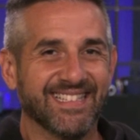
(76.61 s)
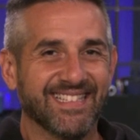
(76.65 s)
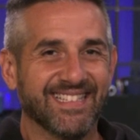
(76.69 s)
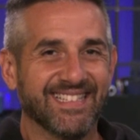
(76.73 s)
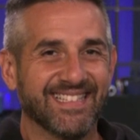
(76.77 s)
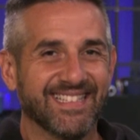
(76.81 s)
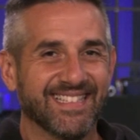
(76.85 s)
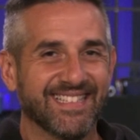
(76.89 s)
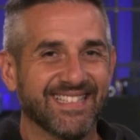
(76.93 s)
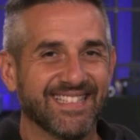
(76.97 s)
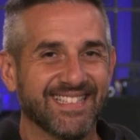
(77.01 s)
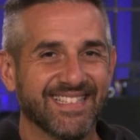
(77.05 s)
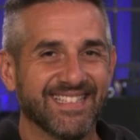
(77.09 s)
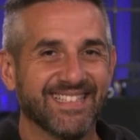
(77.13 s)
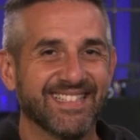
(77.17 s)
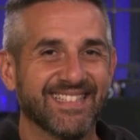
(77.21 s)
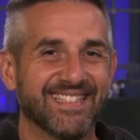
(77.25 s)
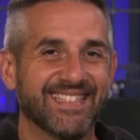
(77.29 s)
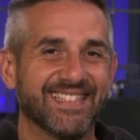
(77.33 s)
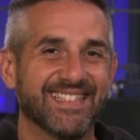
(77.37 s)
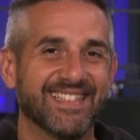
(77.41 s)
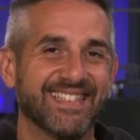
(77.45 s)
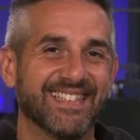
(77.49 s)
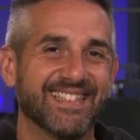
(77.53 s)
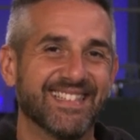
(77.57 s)

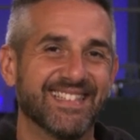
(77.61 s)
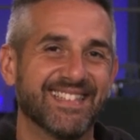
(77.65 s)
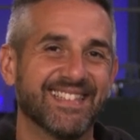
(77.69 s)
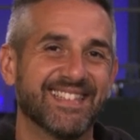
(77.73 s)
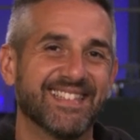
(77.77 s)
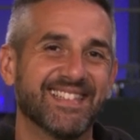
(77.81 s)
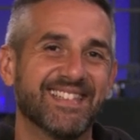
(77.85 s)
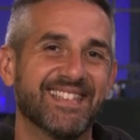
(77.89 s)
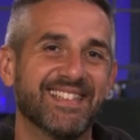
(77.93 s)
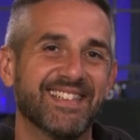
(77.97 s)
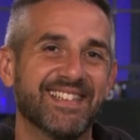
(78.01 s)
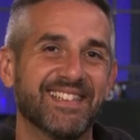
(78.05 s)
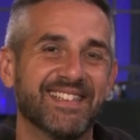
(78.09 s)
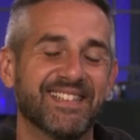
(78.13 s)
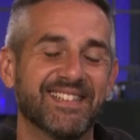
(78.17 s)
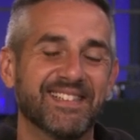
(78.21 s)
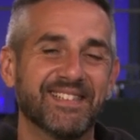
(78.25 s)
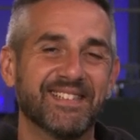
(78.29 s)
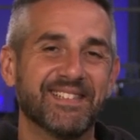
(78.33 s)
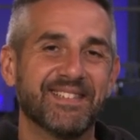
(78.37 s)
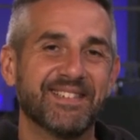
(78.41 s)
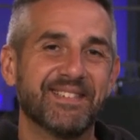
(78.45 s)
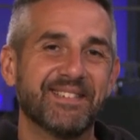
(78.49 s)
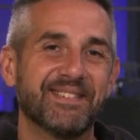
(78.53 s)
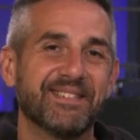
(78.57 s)

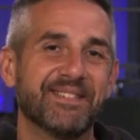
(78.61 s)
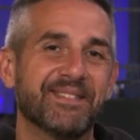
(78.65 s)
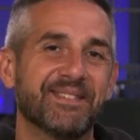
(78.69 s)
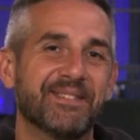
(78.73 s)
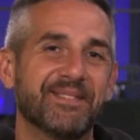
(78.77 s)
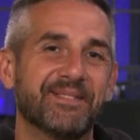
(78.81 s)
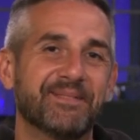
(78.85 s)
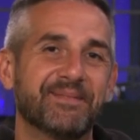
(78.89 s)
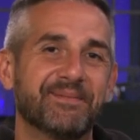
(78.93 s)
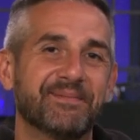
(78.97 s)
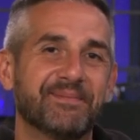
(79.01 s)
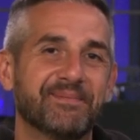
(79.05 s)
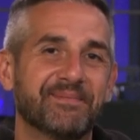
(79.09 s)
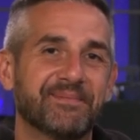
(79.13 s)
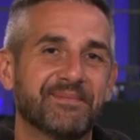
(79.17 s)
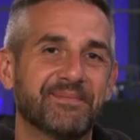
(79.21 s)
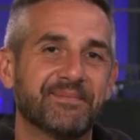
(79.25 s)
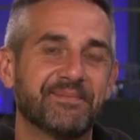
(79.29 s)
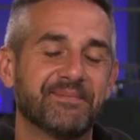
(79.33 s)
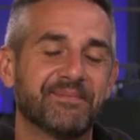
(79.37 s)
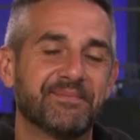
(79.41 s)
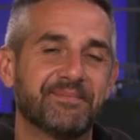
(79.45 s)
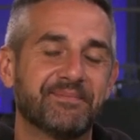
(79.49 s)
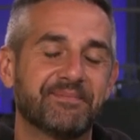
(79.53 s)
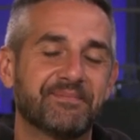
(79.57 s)

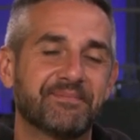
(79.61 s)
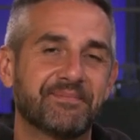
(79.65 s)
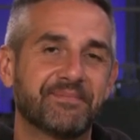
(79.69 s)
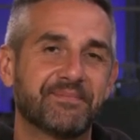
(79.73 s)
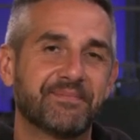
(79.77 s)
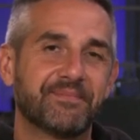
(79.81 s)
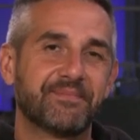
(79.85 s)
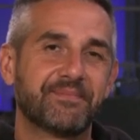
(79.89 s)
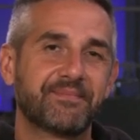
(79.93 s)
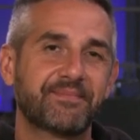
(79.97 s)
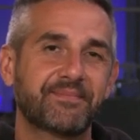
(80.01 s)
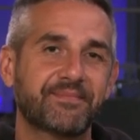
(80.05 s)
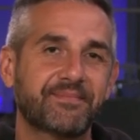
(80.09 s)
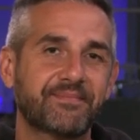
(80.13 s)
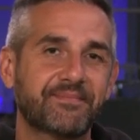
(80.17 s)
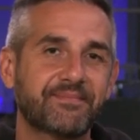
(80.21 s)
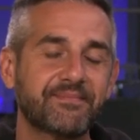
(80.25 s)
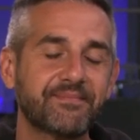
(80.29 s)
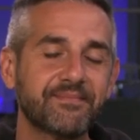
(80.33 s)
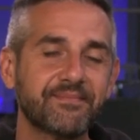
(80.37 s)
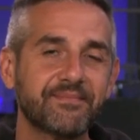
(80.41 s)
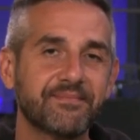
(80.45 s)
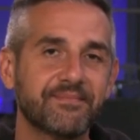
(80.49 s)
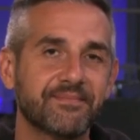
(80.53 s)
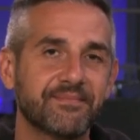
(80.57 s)

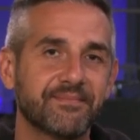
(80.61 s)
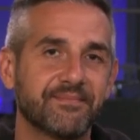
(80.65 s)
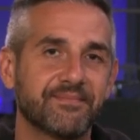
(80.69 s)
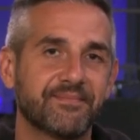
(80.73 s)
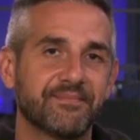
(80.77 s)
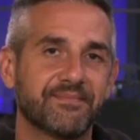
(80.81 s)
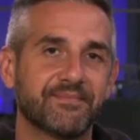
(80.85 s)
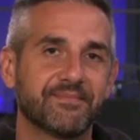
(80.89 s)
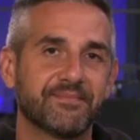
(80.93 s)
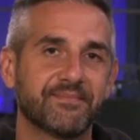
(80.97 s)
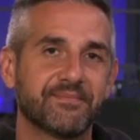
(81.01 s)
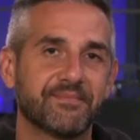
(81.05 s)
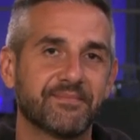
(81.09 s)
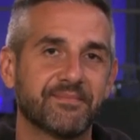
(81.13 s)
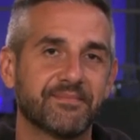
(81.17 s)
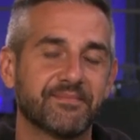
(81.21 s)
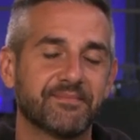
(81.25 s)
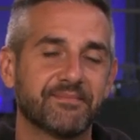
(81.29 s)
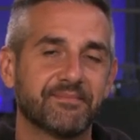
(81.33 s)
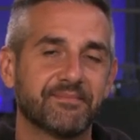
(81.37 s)
No words are spoken by the person on screen.